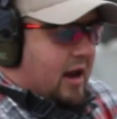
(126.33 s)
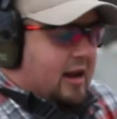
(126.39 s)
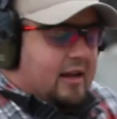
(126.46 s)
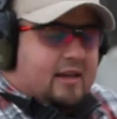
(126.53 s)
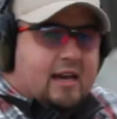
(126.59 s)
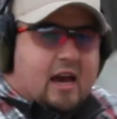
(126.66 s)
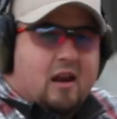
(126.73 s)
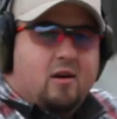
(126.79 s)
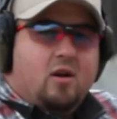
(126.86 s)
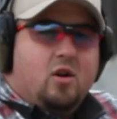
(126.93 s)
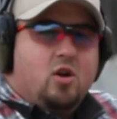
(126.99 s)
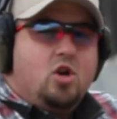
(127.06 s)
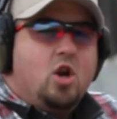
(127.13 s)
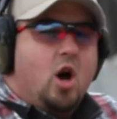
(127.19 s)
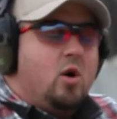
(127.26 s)
And again,
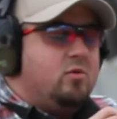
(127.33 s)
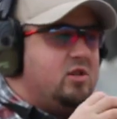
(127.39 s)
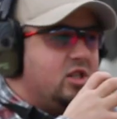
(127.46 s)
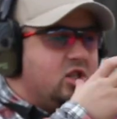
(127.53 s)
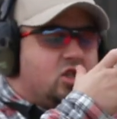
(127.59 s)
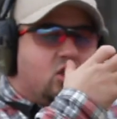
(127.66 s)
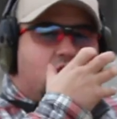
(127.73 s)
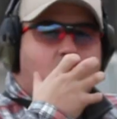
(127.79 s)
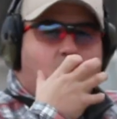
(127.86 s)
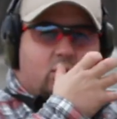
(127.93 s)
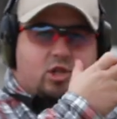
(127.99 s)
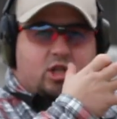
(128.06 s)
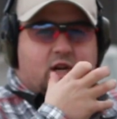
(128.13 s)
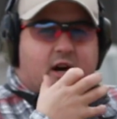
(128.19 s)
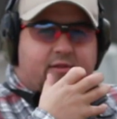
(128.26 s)
no
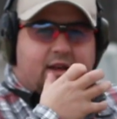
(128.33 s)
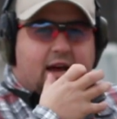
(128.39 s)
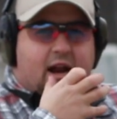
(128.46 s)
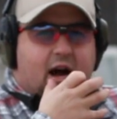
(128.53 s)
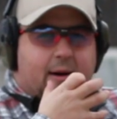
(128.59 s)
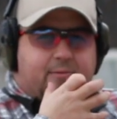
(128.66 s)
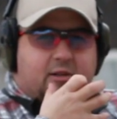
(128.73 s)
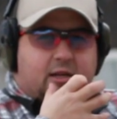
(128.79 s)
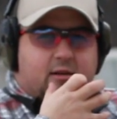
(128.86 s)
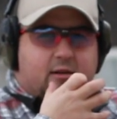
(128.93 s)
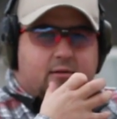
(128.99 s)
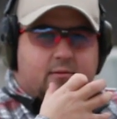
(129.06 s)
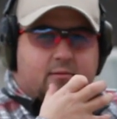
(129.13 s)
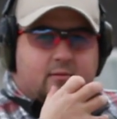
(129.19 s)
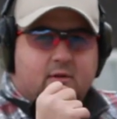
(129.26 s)
distortion on that optic.